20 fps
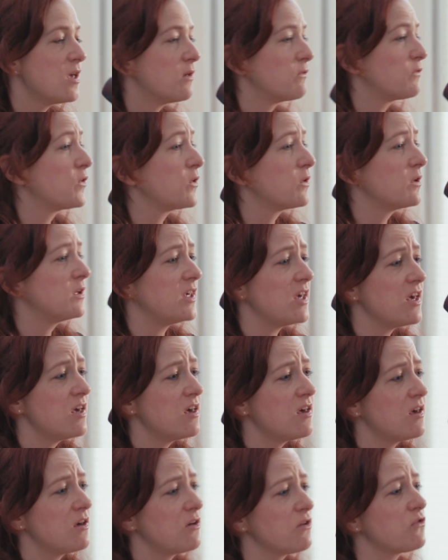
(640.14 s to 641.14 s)

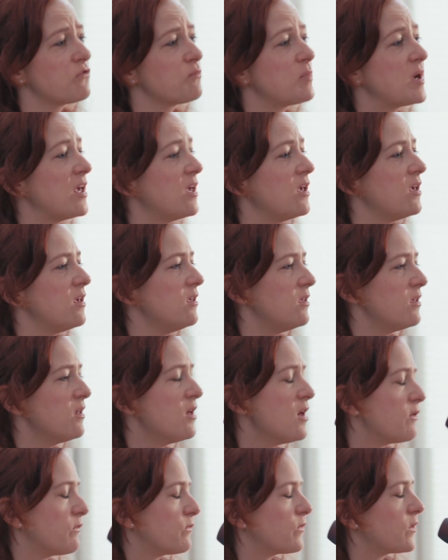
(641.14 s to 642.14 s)
Forgive me
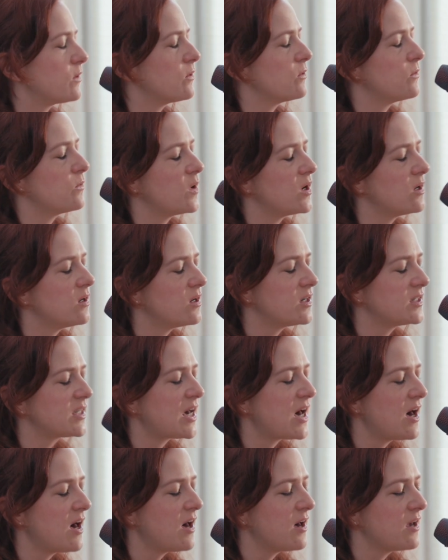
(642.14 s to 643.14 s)
for what
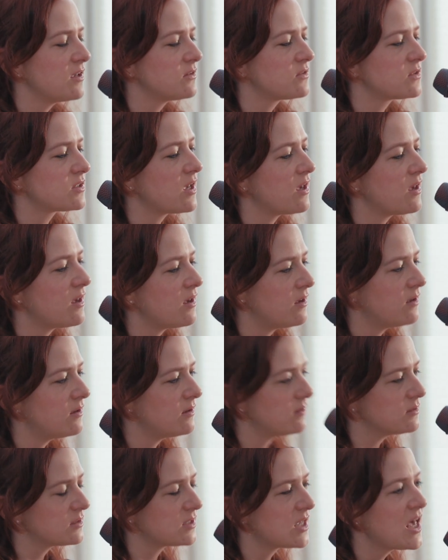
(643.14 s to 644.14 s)
I
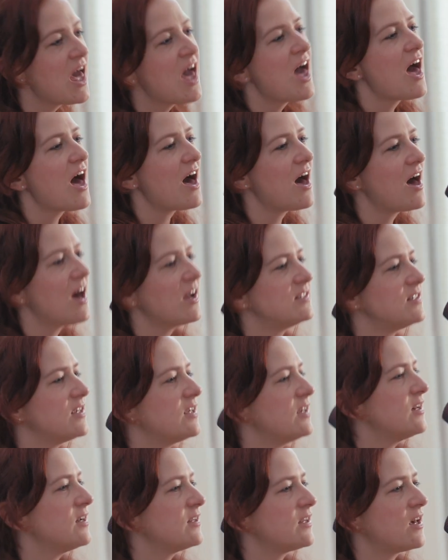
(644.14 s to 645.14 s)
said. I
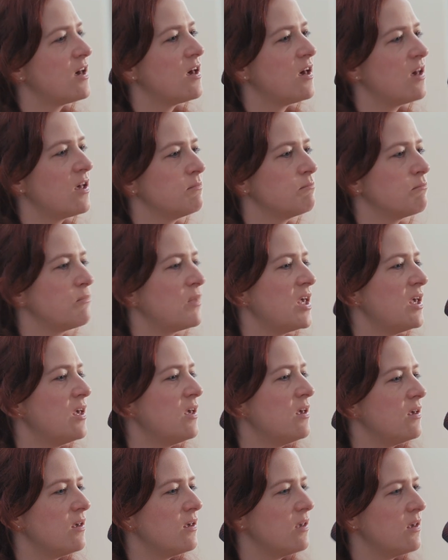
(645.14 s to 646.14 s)
didn't
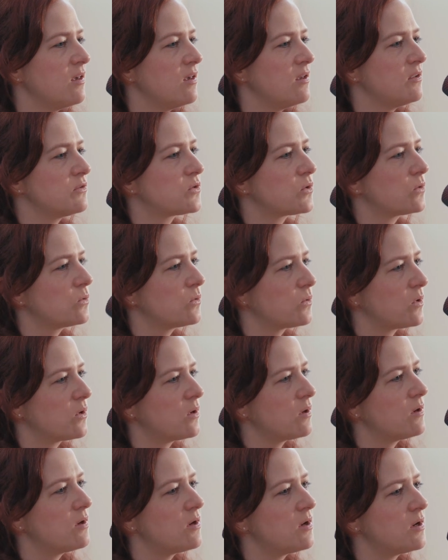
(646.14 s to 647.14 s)
mean to
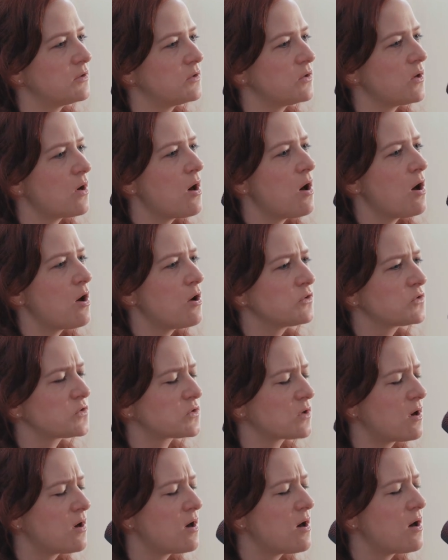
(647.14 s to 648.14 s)
hurt your
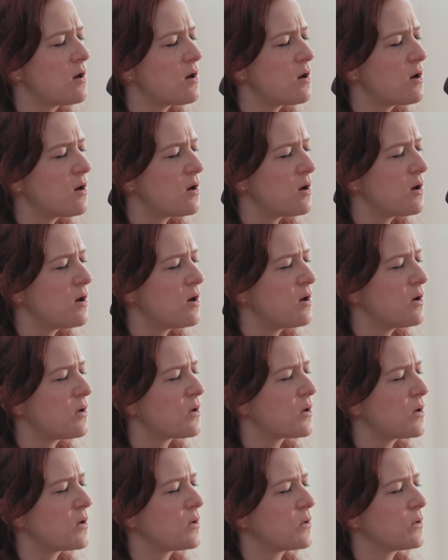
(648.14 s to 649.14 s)

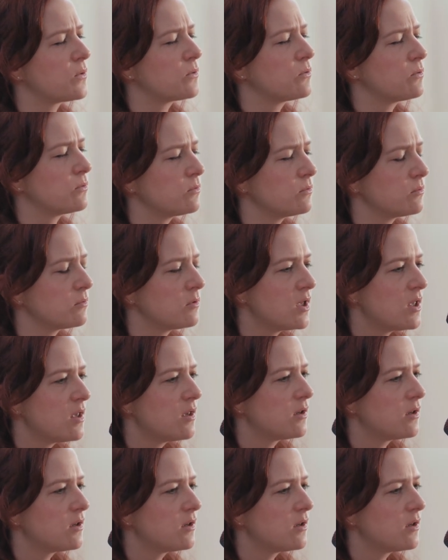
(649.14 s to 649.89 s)
soul.